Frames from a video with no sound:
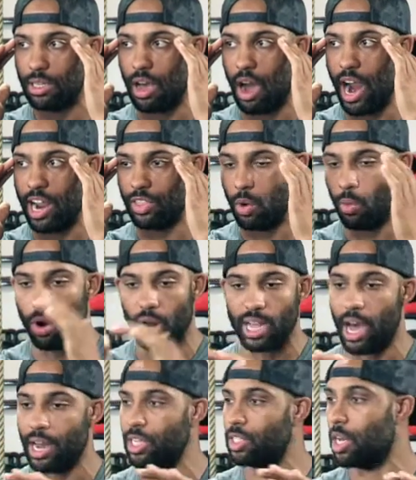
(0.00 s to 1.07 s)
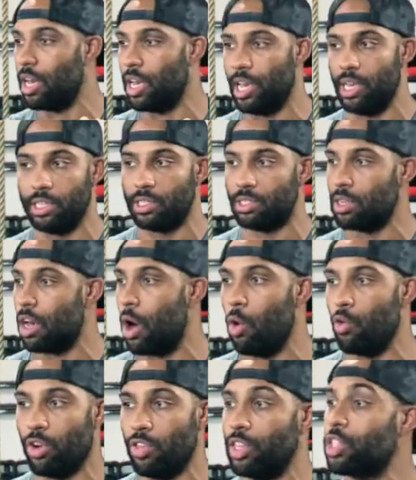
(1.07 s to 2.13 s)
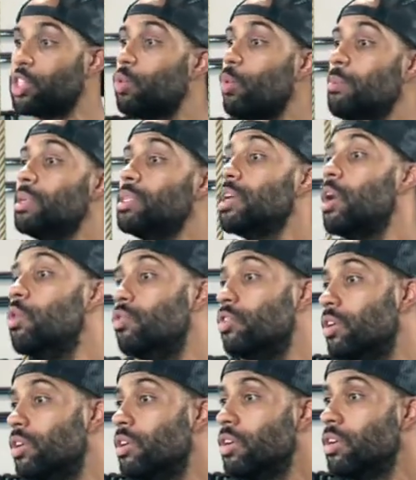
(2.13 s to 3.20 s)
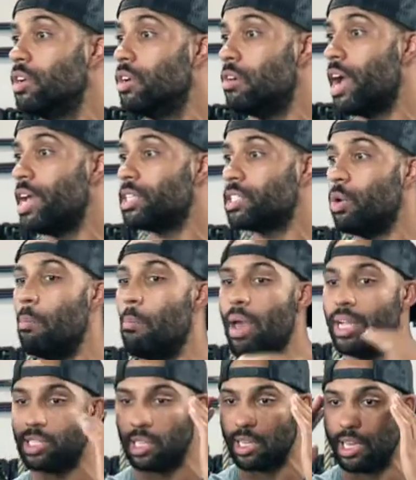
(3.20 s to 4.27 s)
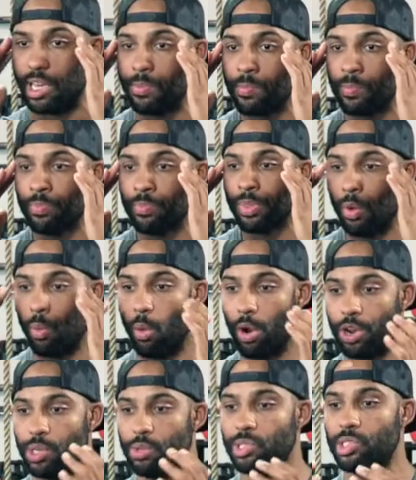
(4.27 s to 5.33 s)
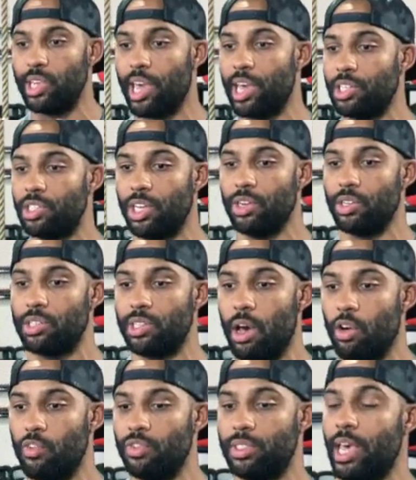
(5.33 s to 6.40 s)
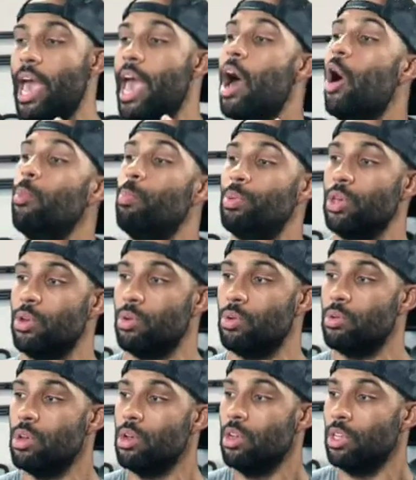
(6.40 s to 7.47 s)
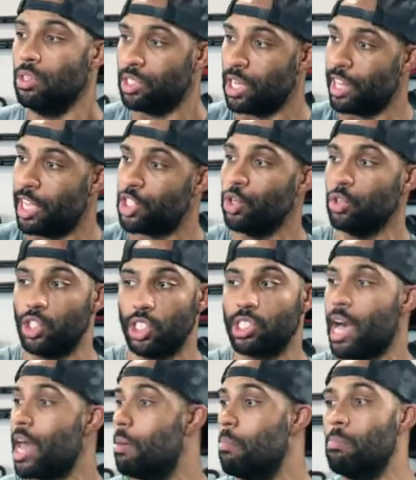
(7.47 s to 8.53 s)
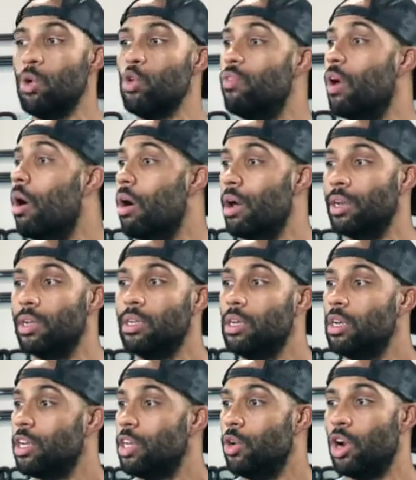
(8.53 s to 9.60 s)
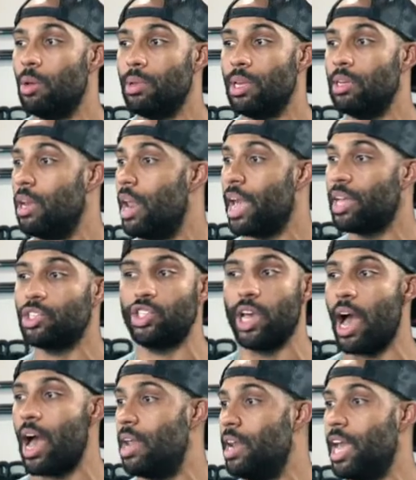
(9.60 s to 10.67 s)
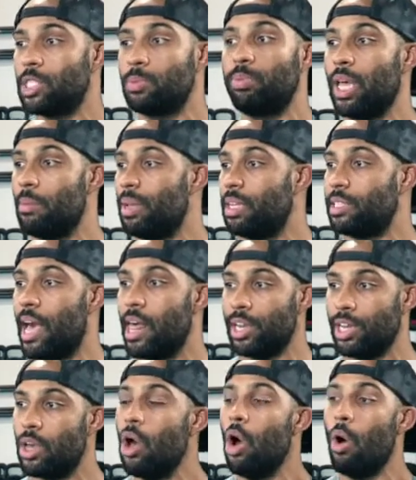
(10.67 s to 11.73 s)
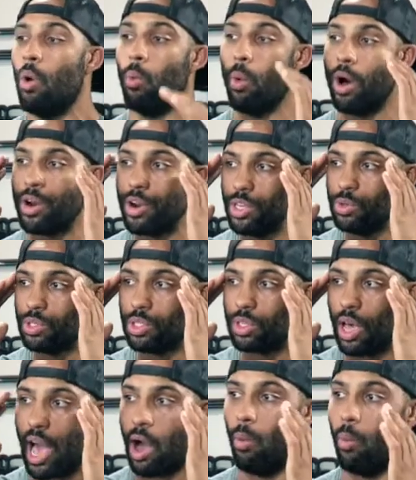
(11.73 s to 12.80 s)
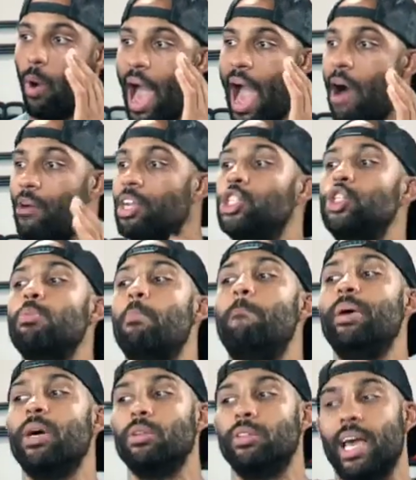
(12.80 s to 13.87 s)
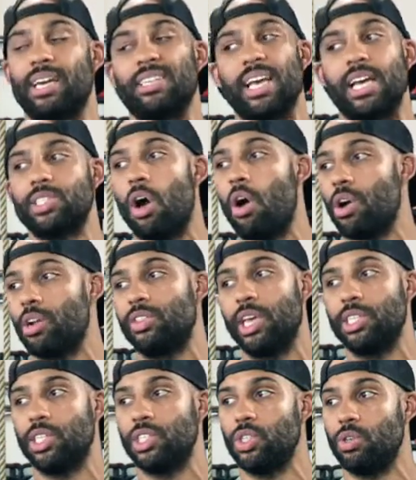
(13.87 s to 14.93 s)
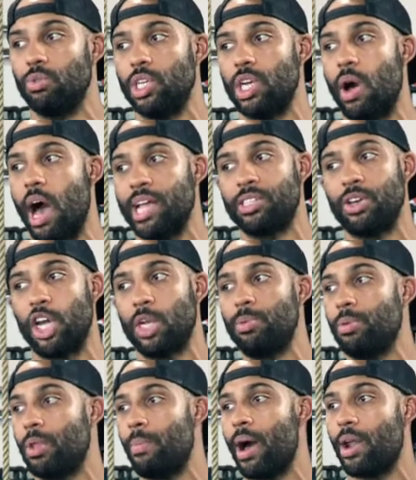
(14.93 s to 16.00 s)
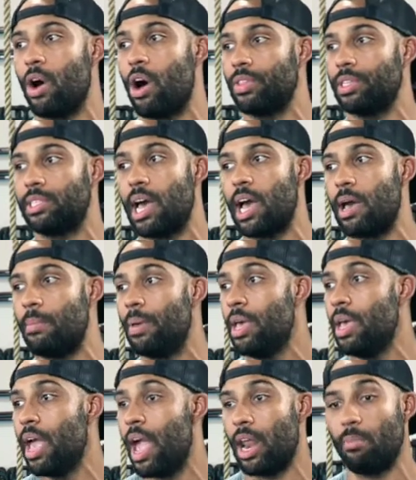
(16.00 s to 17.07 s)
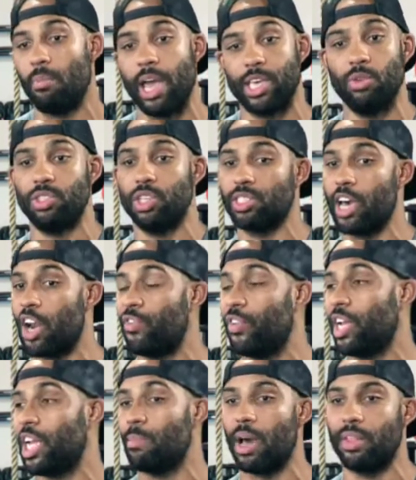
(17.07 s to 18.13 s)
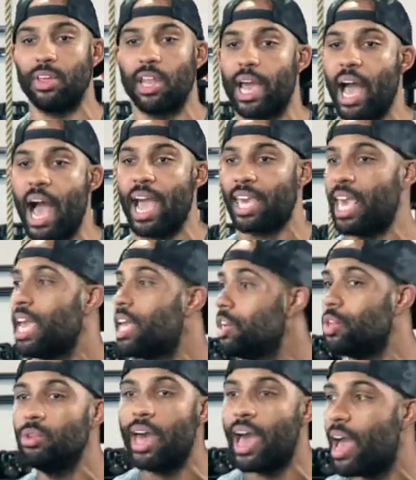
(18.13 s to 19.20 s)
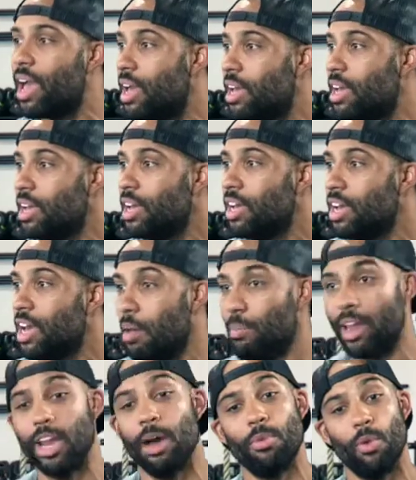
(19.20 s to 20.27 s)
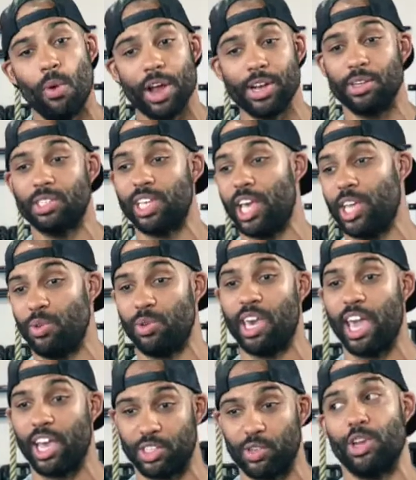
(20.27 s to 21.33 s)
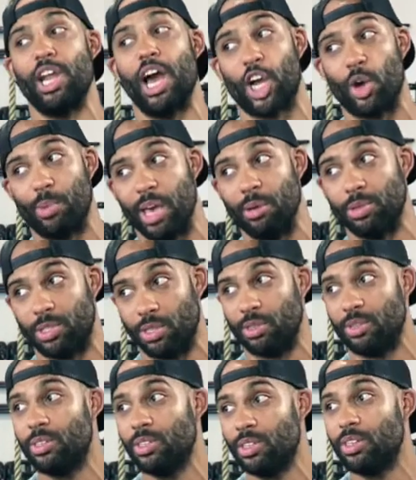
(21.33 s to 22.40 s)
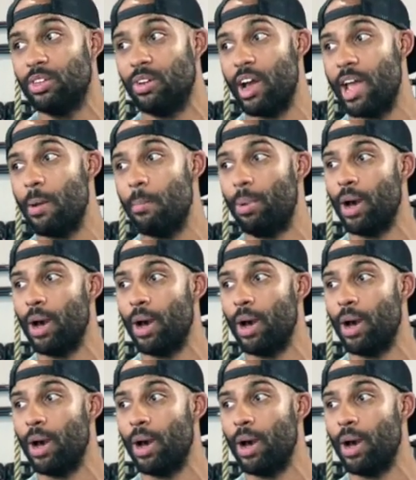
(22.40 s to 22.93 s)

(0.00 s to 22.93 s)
All right, the workout is over. The swim is over, right? So mentally, what are you saying to yourself to help you? You said that you'll just kind of move on. You know what I mean? Next shot, next play mentality. How did you build that? Because that's a hard thing to do. I talk to people about it all the time, and I'm like, you just got to forget about it. They're like, I can't do that. I'm like, number one, you're saying you can't, so you're not going to be able to. Right?